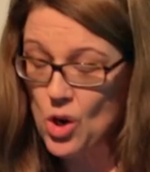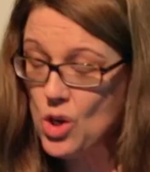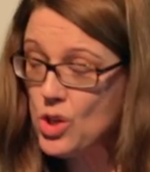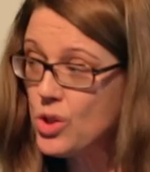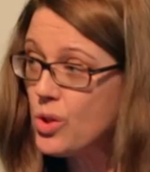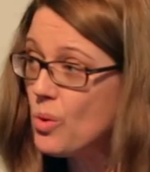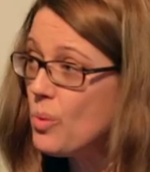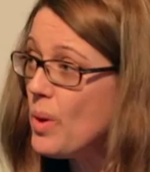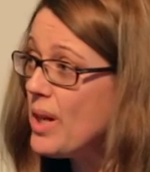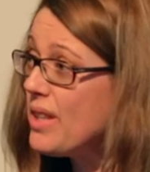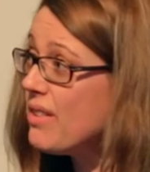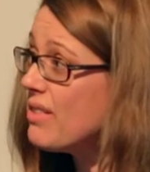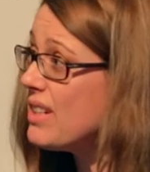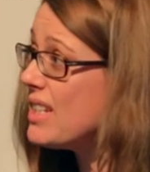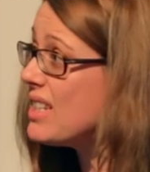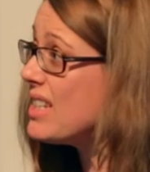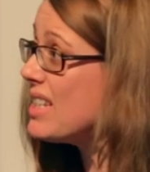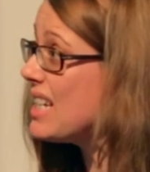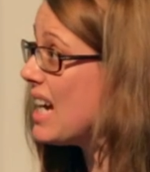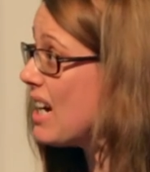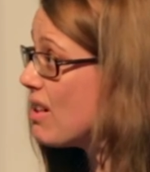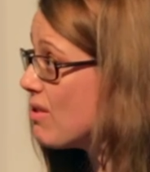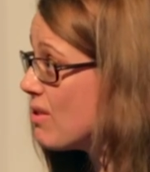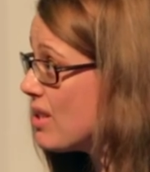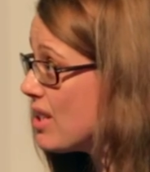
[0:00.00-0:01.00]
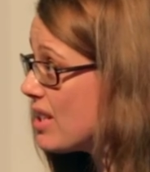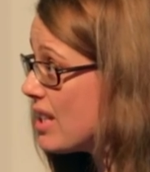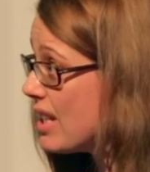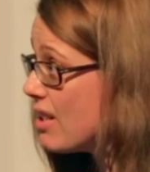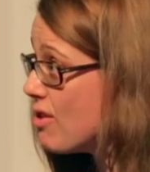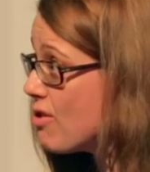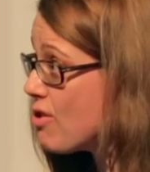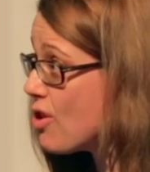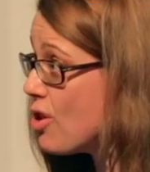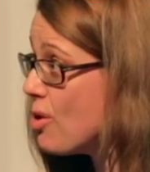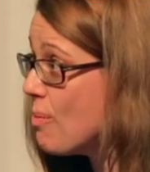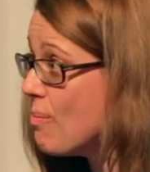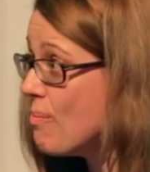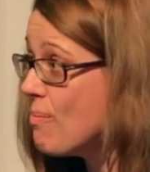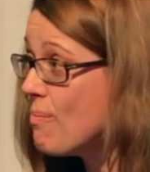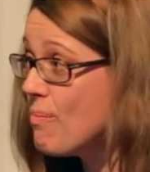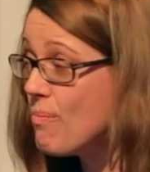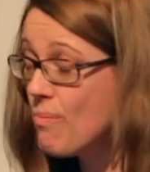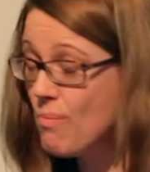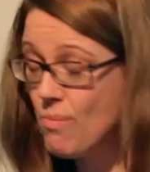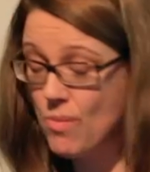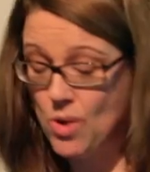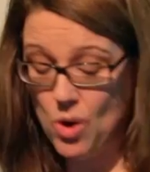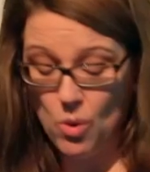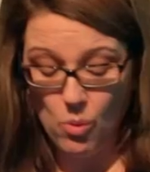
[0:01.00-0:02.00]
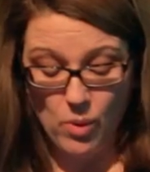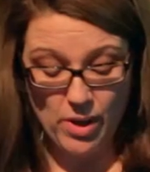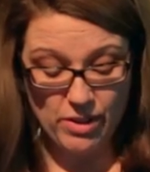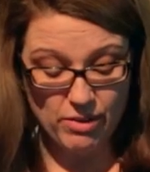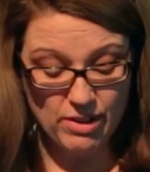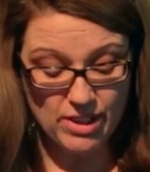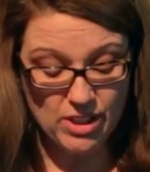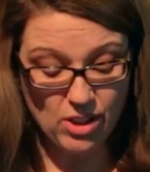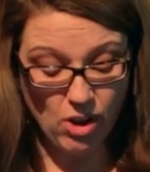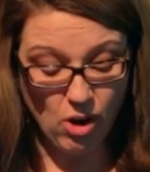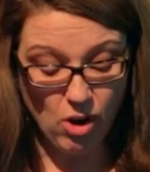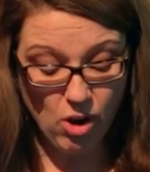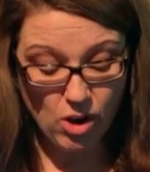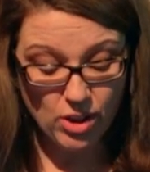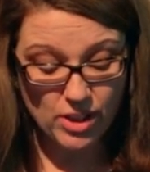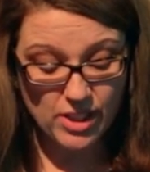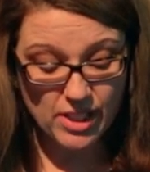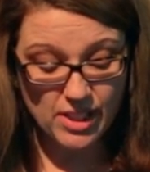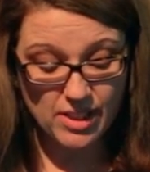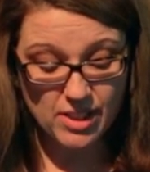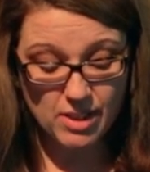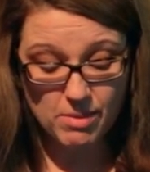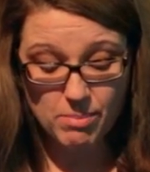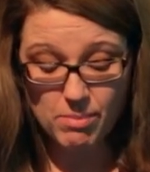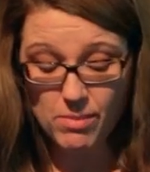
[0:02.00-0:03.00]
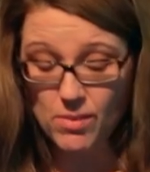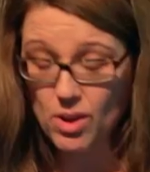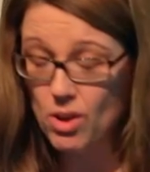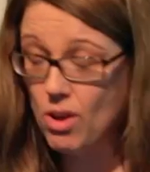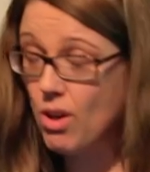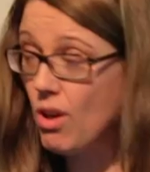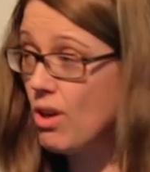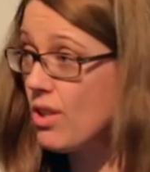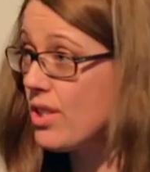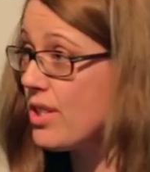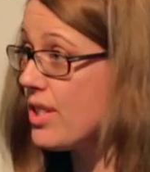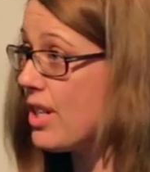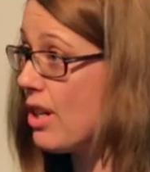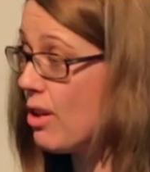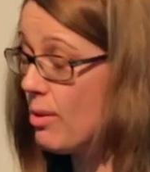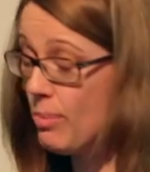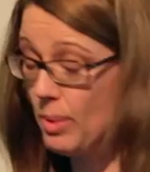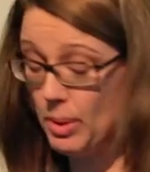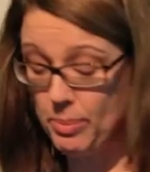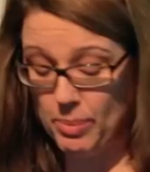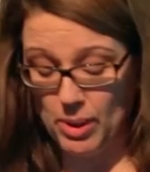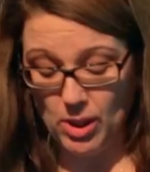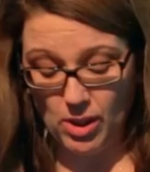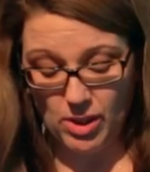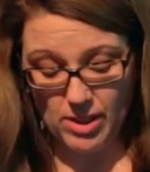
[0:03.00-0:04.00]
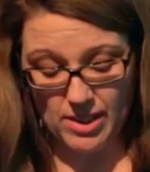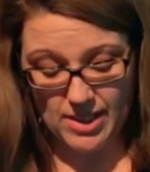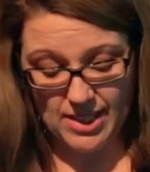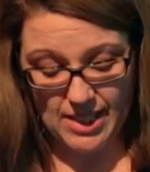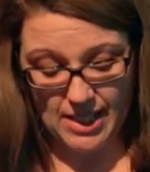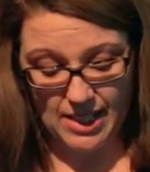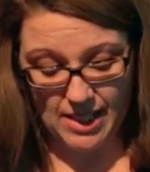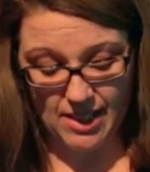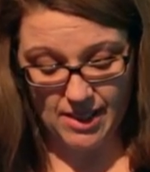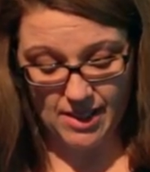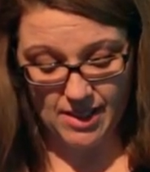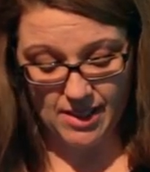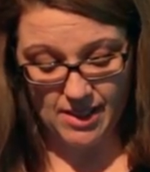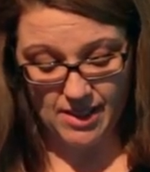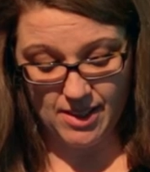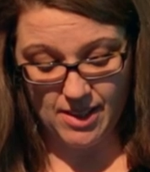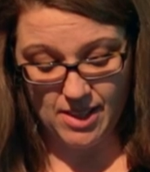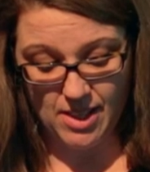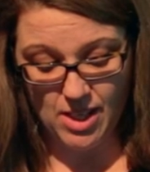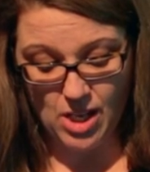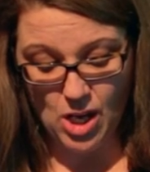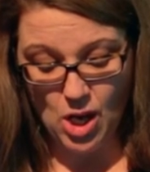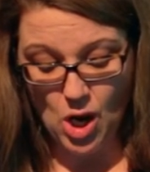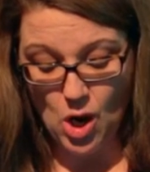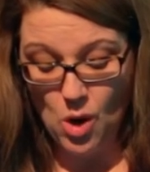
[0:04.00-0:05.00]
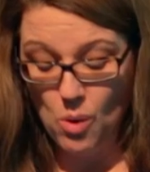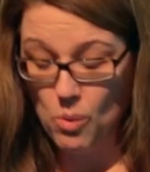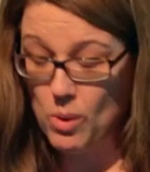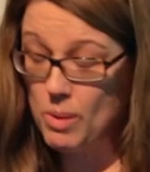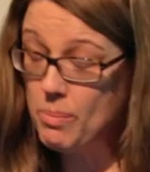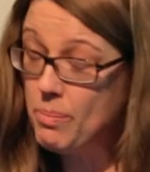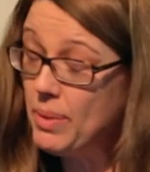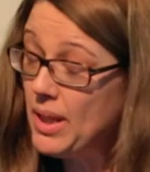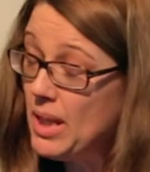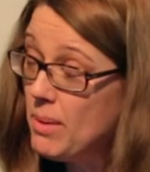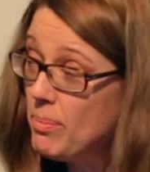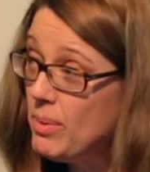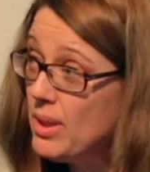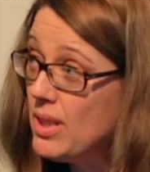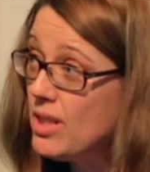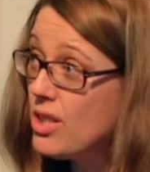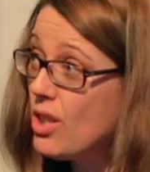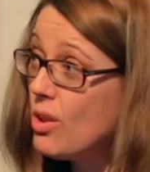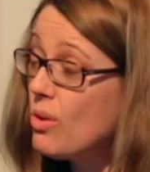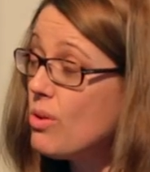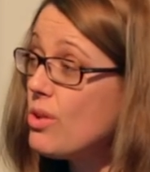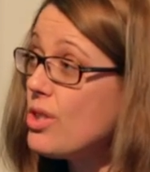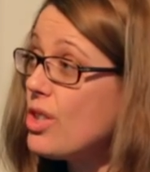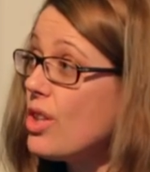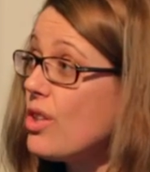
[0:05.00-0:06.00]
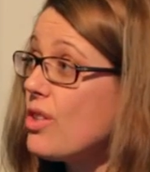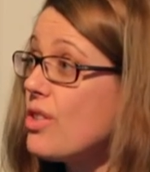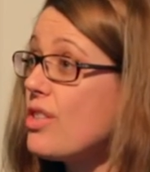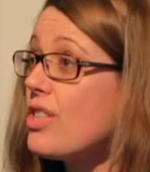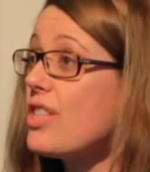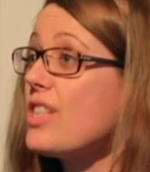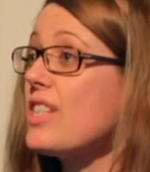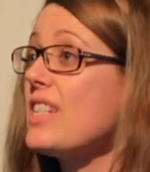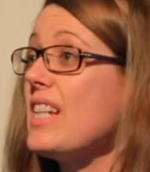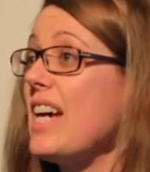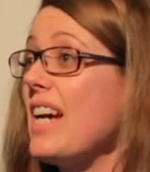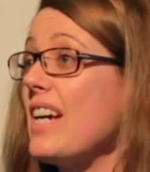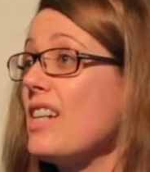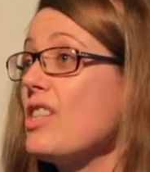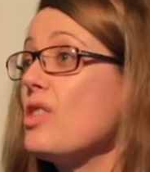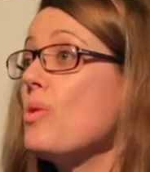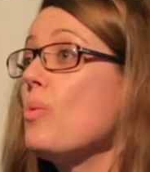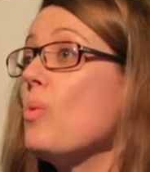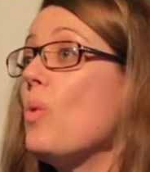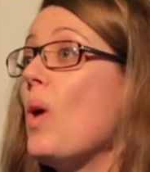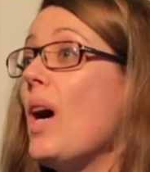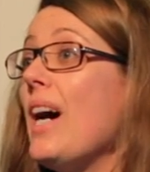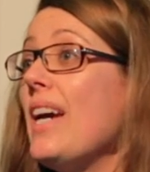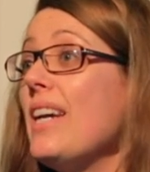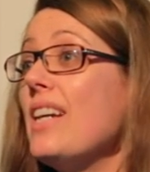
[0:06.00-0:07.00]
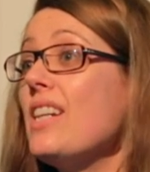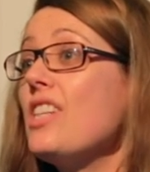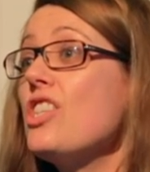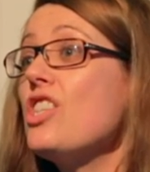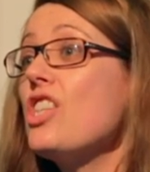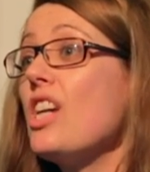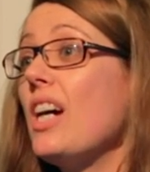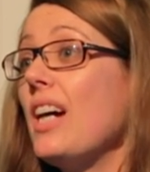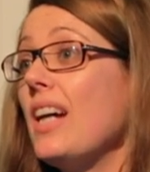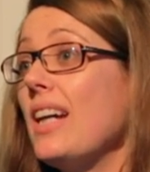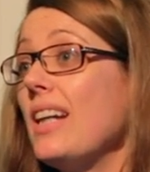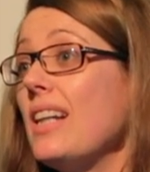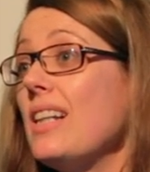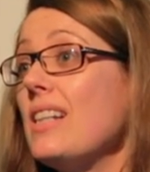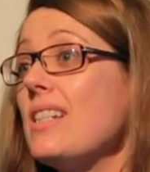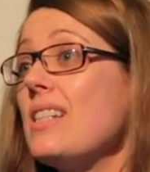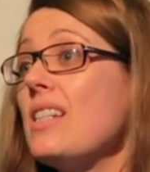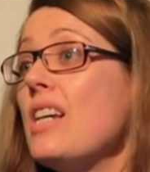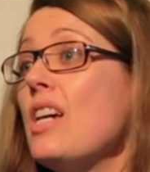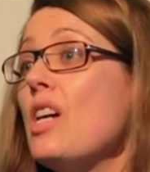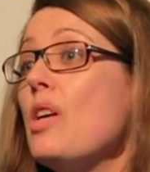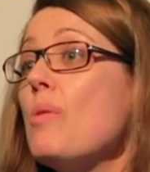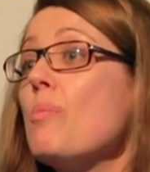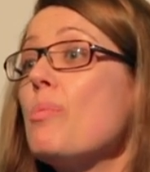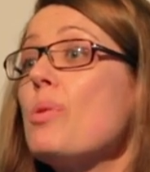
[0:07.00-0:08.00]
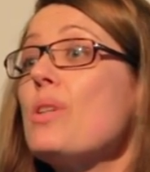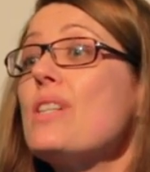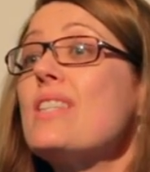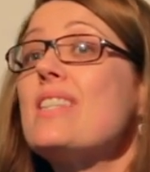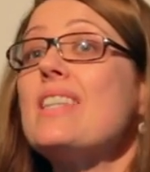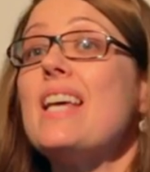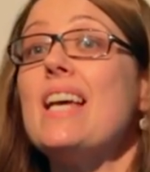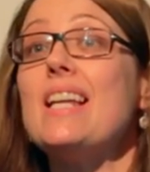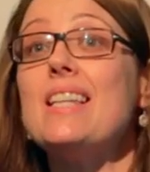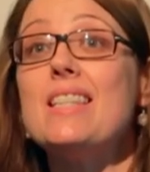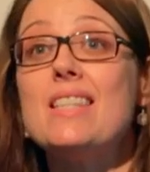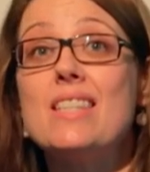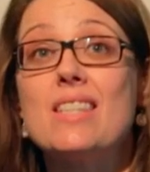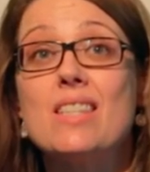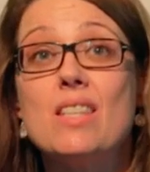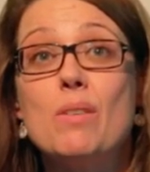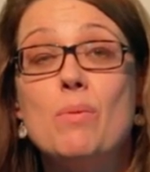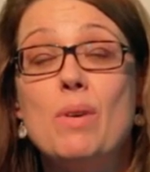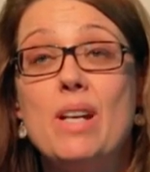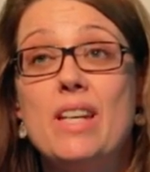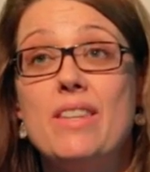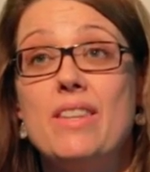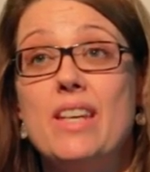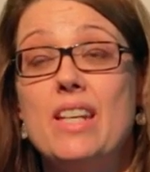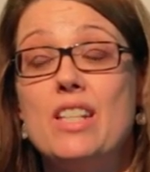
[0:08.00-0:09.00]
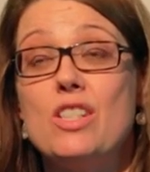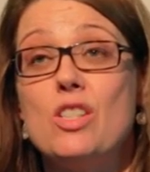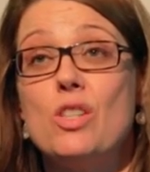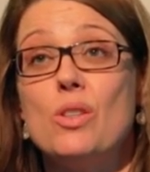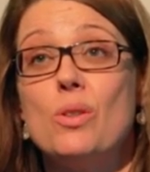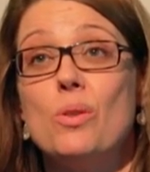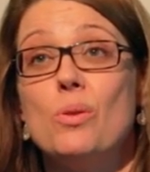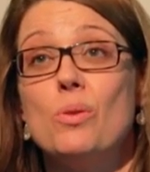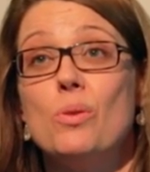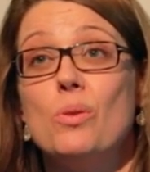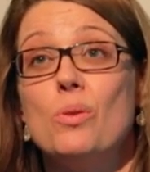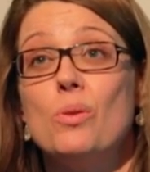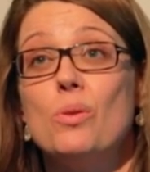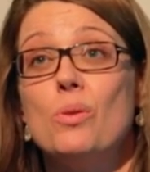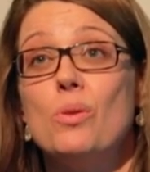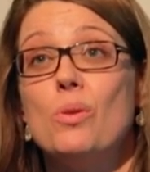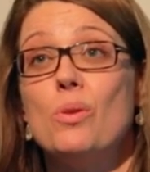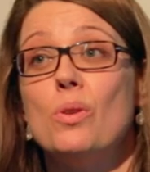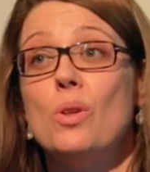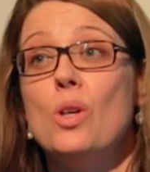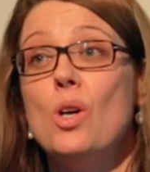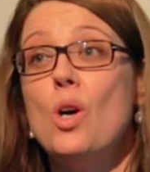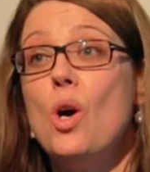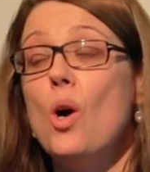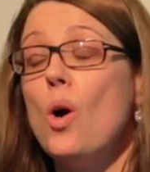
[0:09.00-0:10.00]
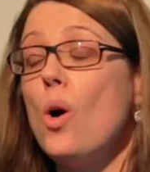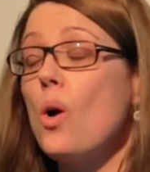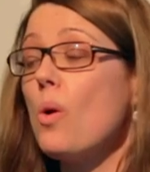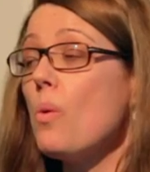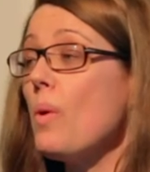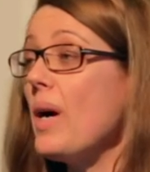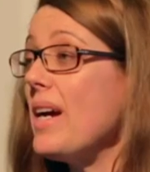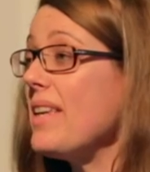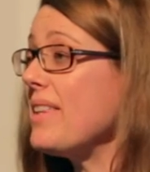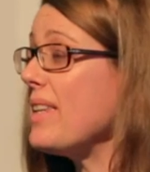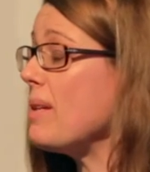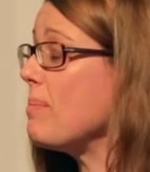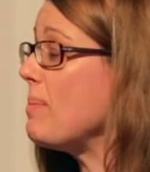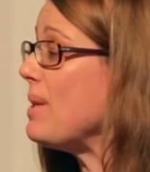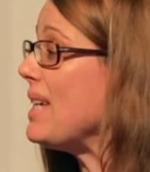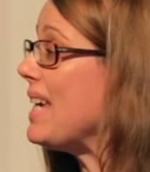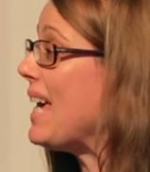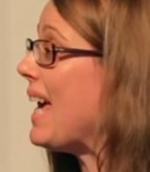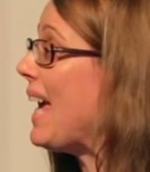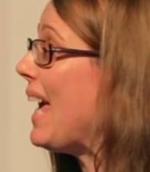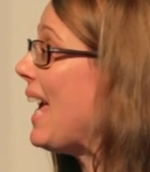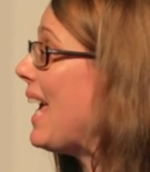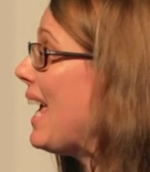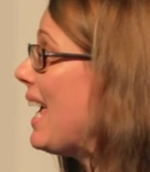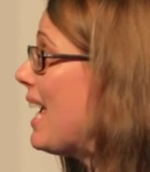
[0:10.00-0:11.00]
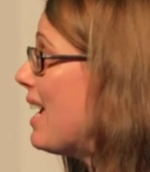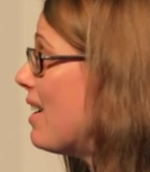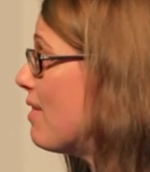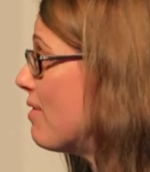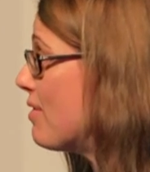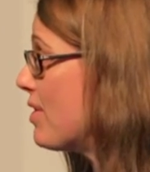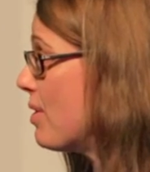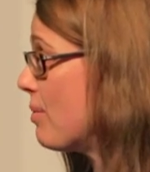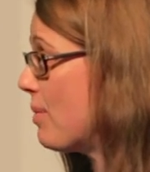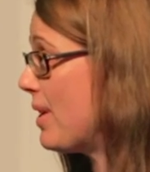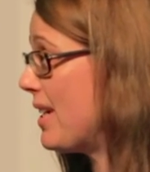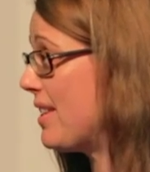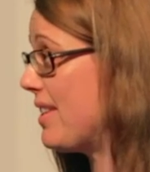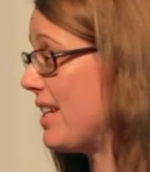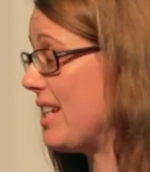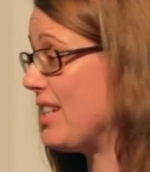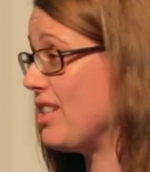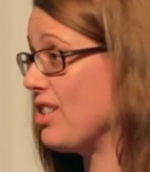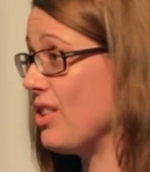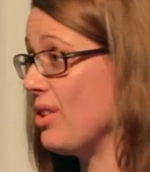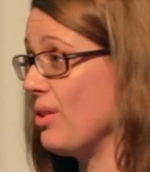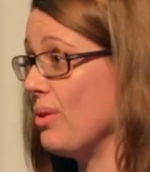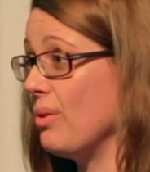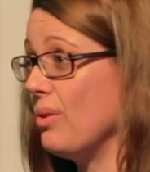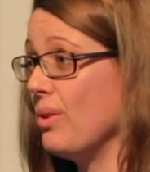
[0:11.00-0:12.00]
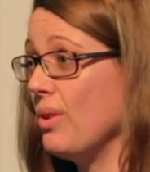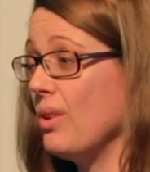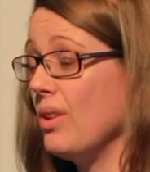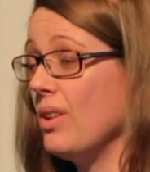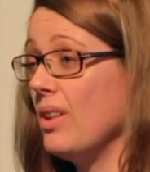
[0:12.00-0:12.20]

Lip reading: So whether it's Down syndrome, whether it's autism or cerebral palsy, when people don't understand why a child presents the way they do, or why they behave the way they do,